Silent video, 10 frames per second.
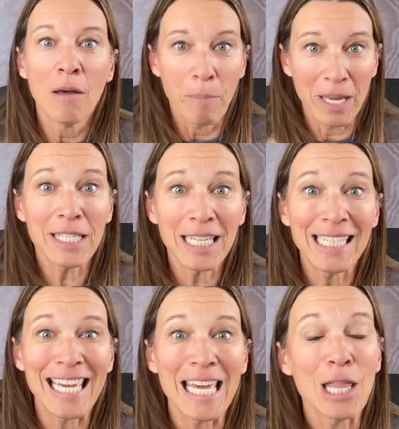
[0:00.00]

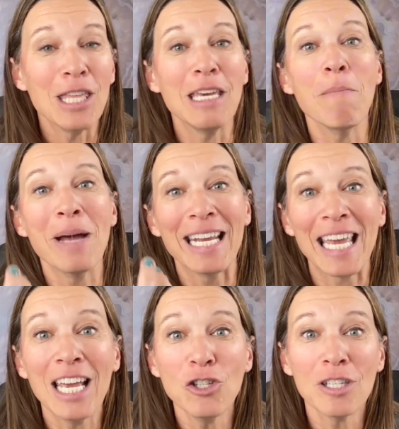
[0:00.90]
Basically, the
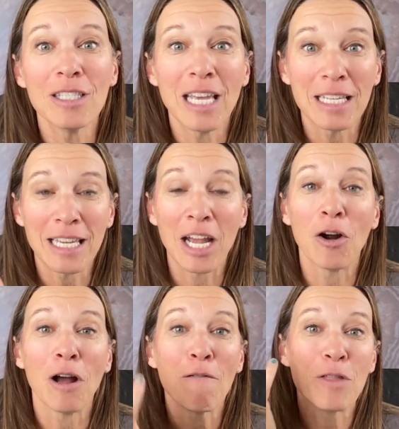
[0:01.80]
medication takes
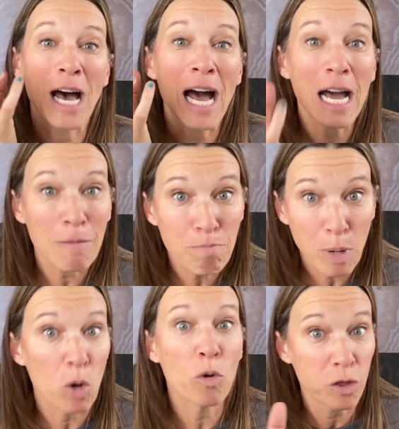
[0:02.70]
care of the
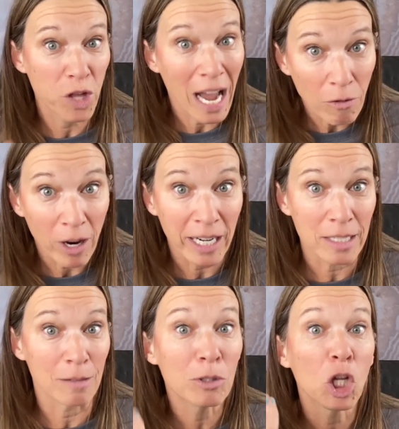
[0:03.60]

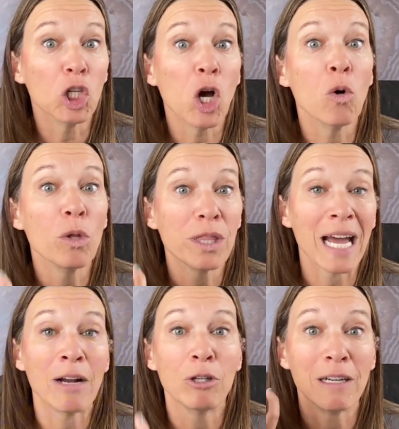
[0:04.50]
hypothyroidism, the low
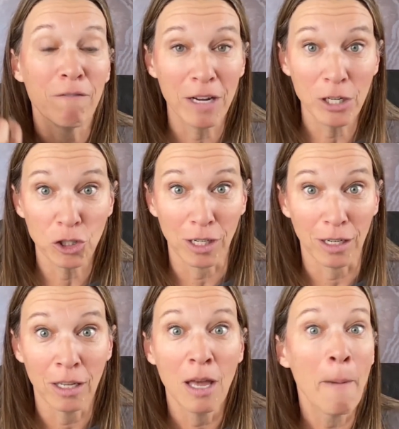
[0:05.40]
thyroid
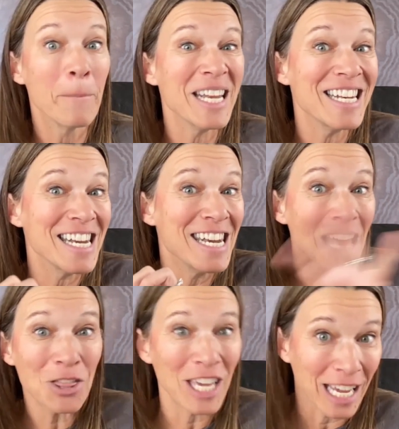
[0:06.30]
function, but
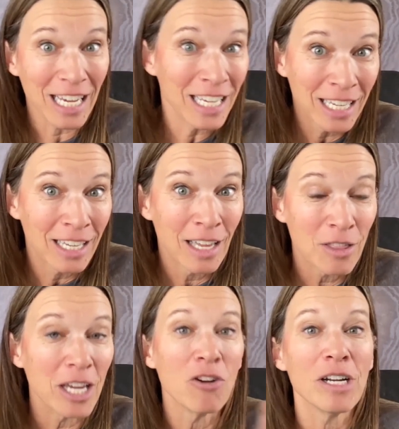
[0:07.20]
nothing
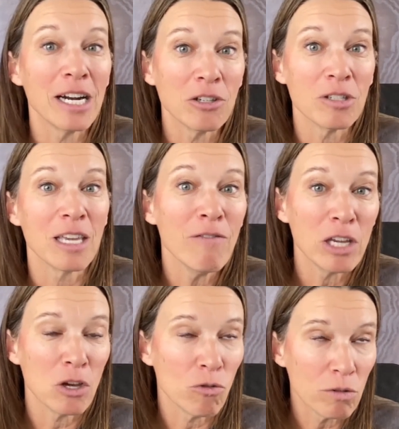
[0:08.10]
that your doctor is
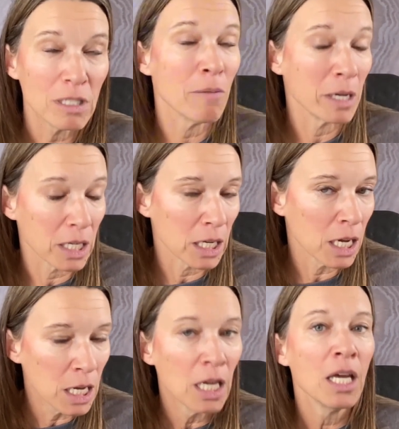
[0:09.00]
giving you
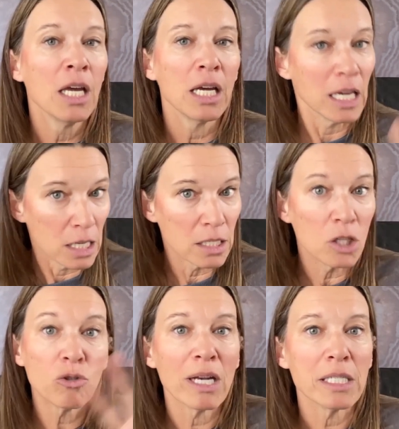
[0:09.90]
typically is
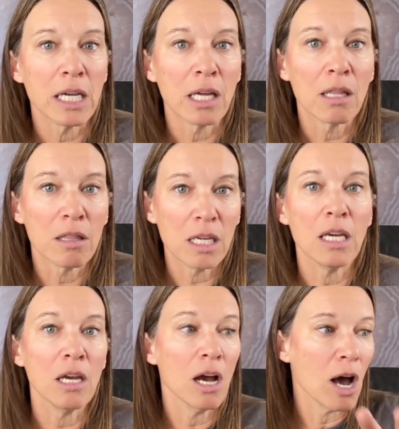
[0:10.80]
addressing
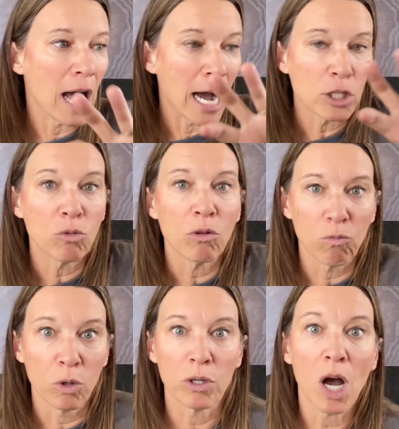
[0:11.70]
the actual
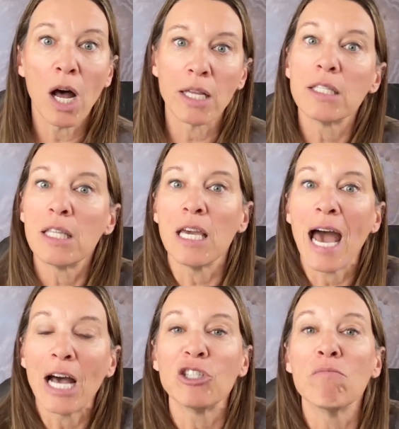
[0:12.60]
root cause, the
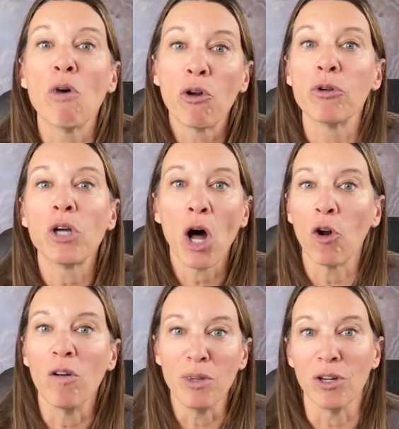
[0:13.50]
Hashimoto's
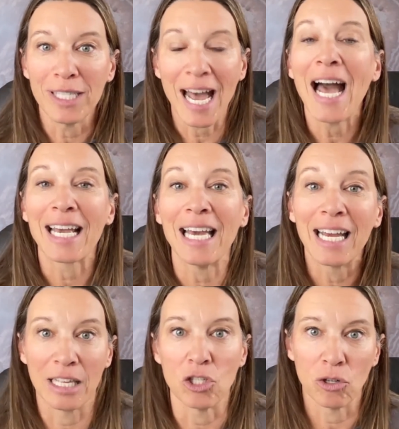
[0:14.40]
autoimmune attack
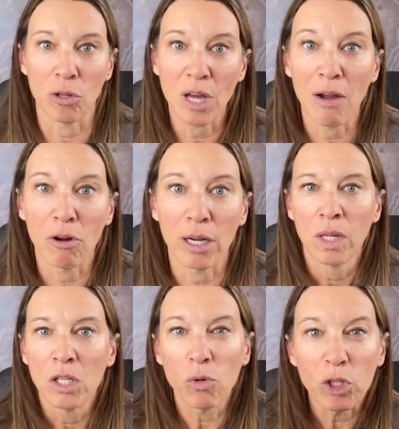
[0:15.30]
against your thyroid.
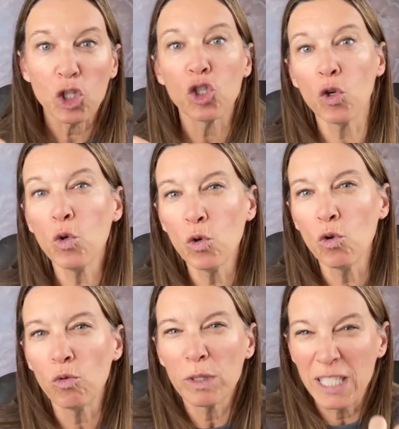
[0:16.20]
So it's
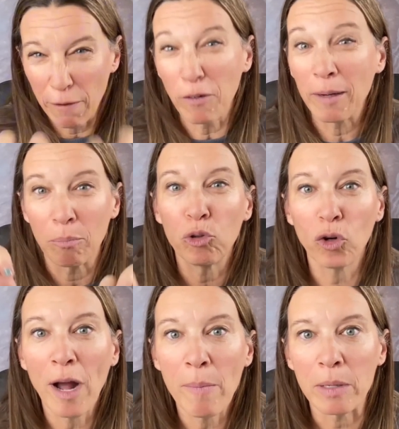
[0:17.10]
two different
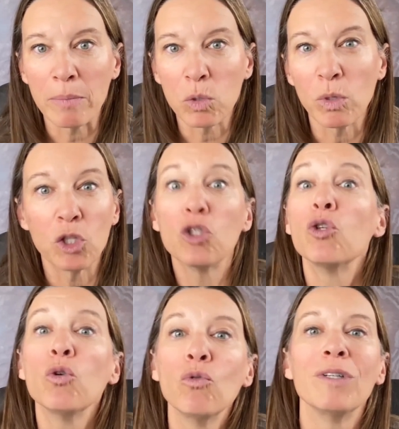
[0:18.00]
problems with
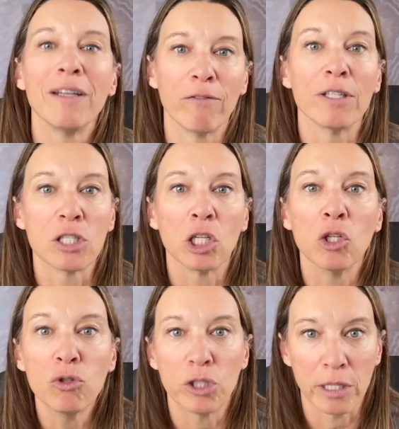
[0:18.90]
two different
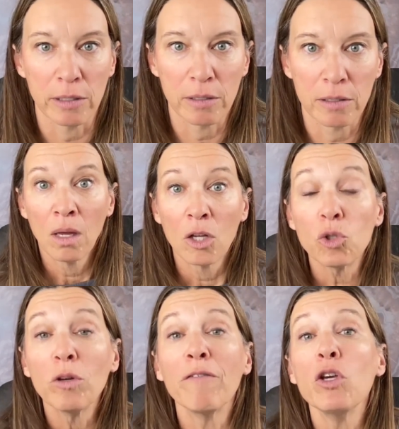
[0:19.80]
solutions.
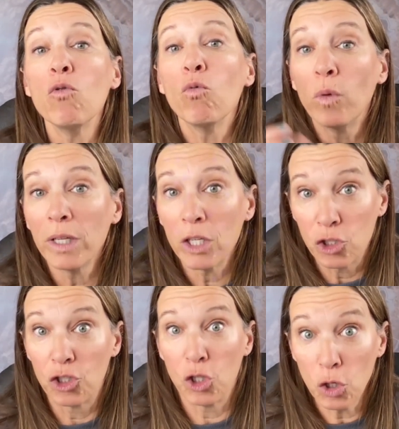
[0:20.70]
So if you
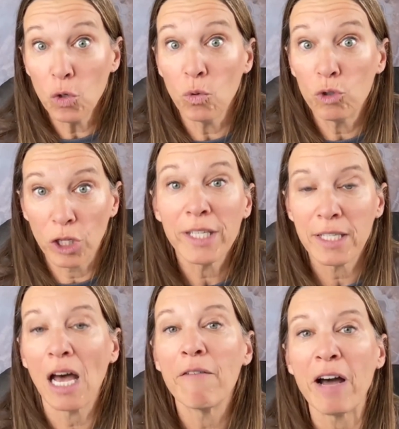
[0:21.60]
really do just
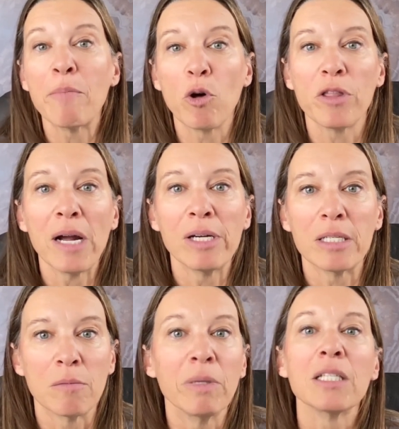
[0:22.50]
have
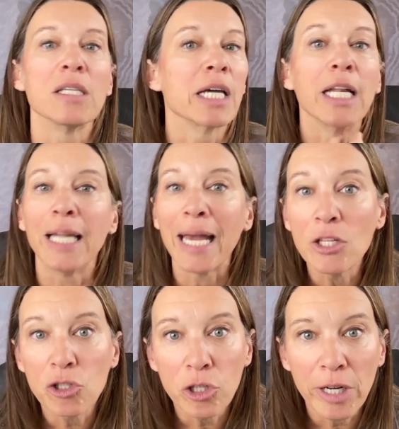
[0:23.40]
hypothyroidism because it's a
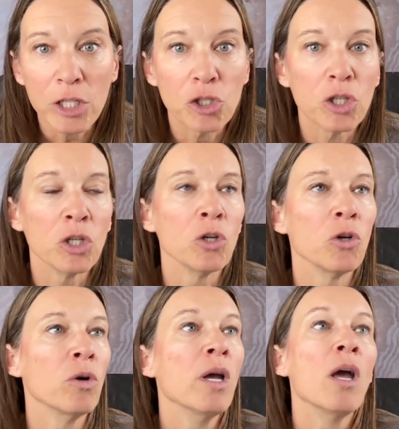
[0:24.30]
glandular
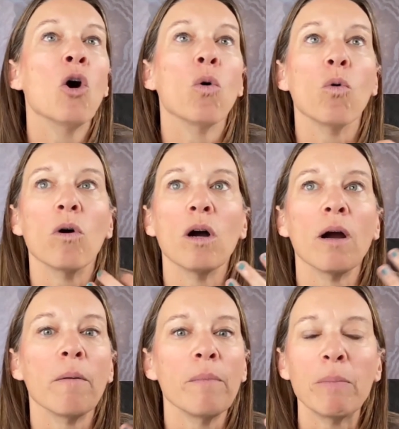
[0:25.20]
issue,
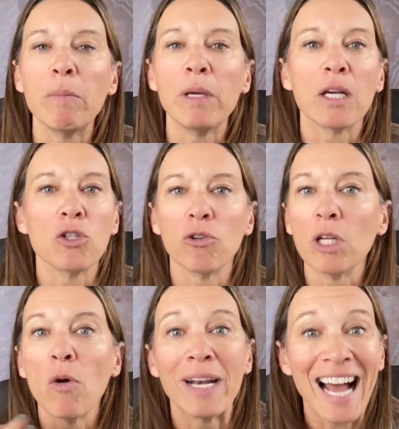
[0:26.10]
or maybe because you're
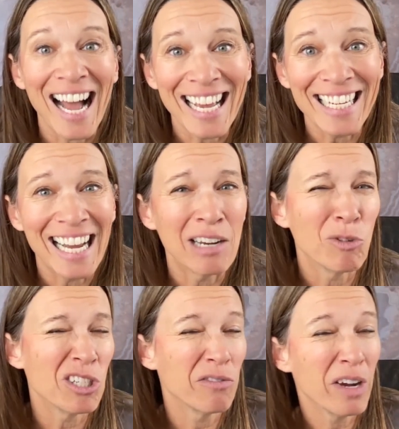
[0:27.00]
low in iodine,
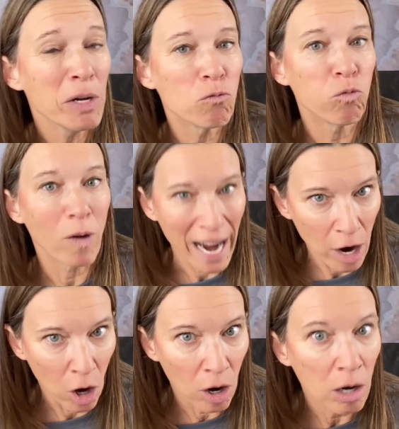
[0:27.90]
which is very
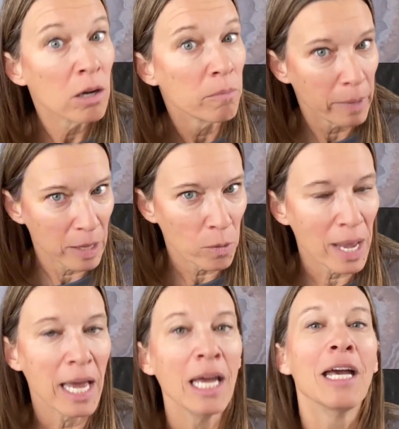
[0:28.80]
rare by the
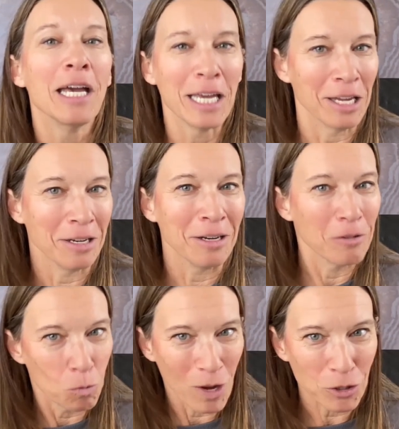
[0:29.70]
way, in
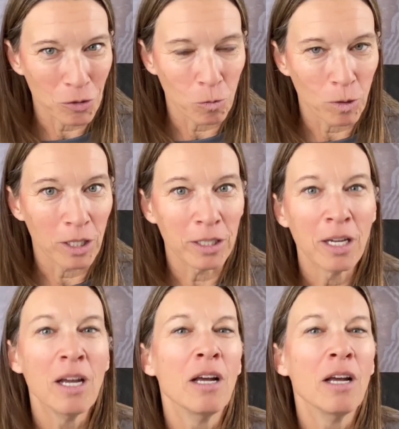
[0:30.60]
Western world.